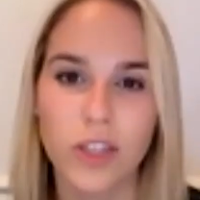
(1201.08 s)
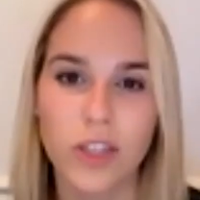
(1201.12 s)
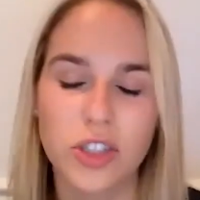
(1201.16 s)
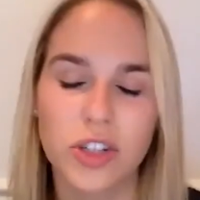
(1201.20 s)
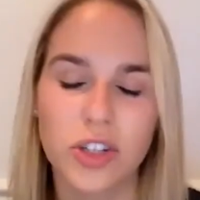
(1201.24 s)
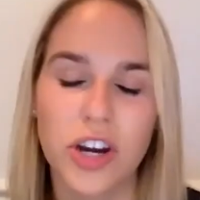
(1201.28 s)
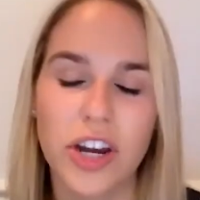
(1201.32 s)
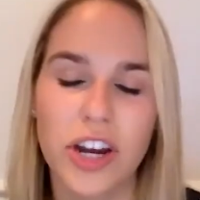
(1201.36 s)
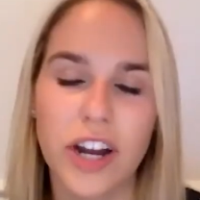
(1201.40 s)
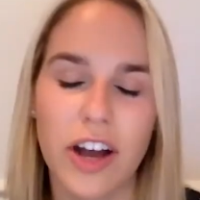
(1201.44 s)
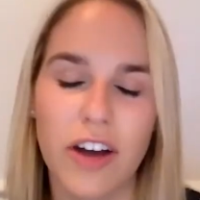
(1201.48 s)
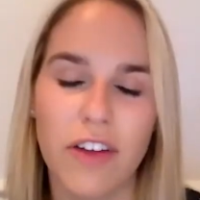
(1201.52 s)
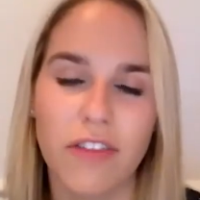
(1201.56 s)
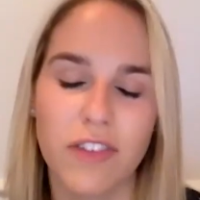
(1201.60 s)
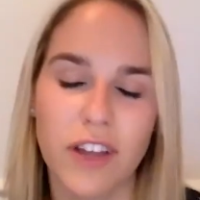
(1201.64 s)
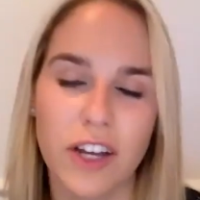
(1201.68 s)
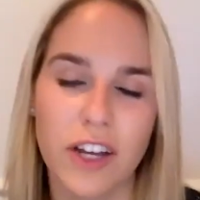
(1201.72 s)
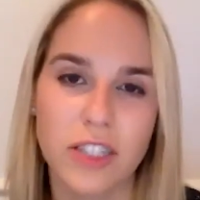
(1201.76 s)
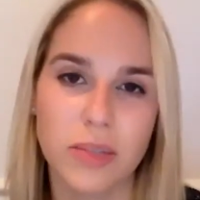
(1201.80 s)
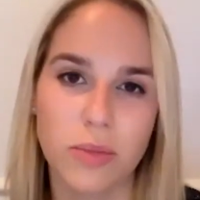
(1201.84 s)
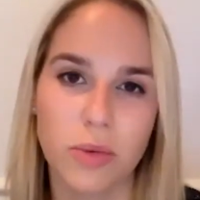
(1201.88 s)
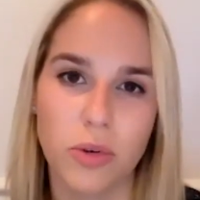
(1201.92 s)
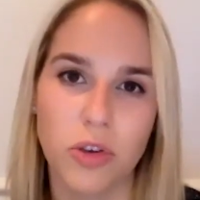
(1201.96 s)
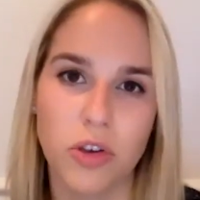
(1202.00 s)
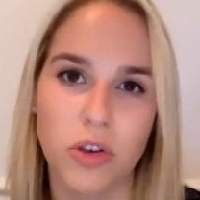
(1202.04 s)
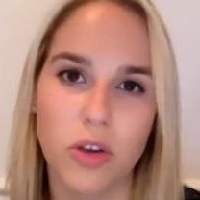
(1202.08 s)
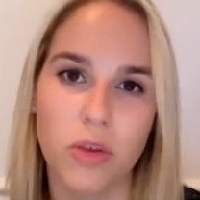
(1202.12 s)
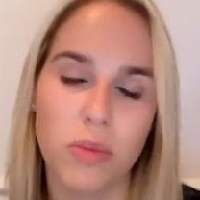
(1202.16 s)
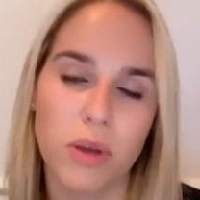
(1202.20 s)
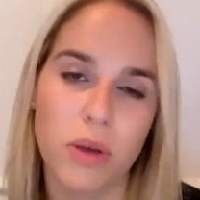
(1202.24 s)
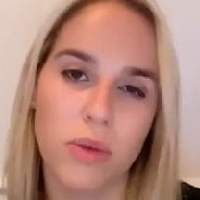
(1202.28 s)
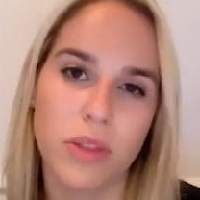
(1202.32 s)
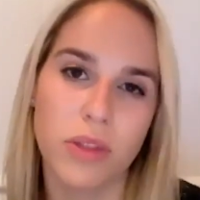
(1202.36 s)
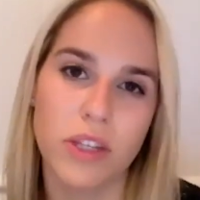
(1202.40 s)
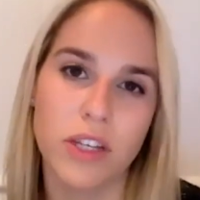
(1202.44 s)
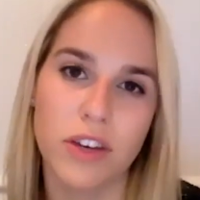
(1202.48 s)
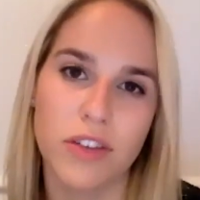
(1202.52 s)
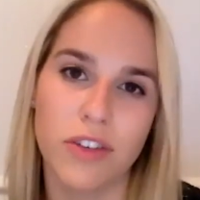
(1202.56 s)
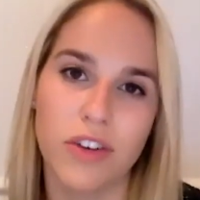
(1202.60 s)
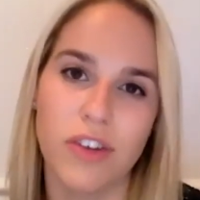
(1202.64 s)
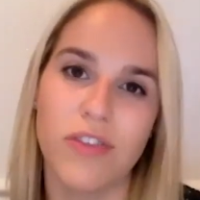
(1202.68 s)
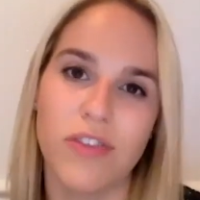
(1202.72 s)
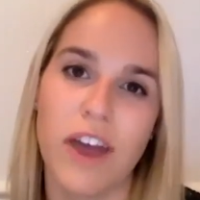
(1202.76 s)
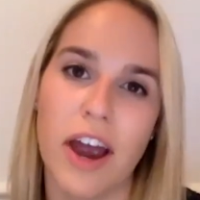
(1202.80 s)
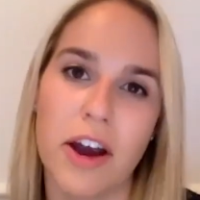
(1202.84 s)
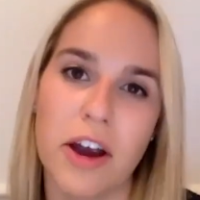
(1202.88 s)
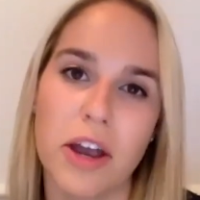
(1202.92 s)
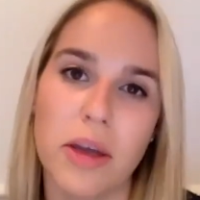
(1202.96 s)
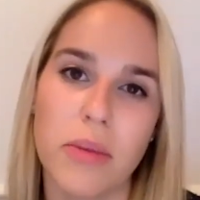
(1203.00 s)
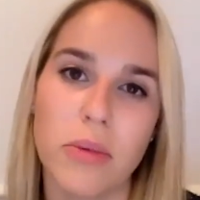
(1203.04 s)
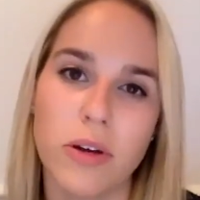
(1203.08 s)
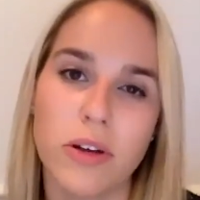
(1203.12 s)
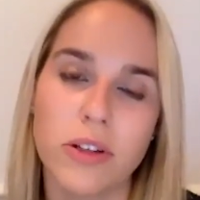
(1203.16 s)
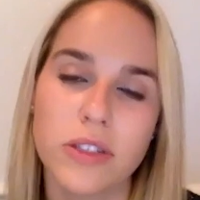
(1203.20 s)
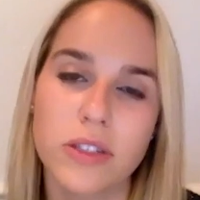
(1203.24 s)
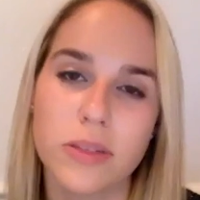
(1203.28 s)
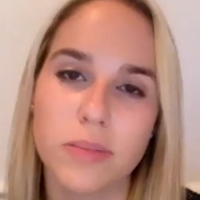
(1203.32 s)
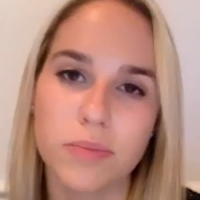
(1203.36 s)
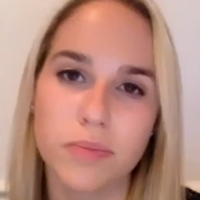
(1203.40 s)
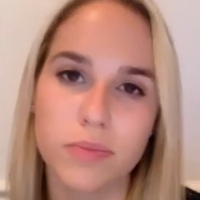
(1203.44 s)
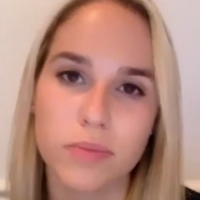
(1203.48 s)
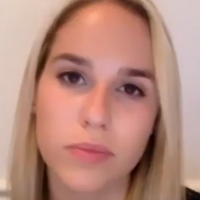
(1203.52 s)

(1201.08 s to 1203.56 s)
great how flexible you can be with the different variables.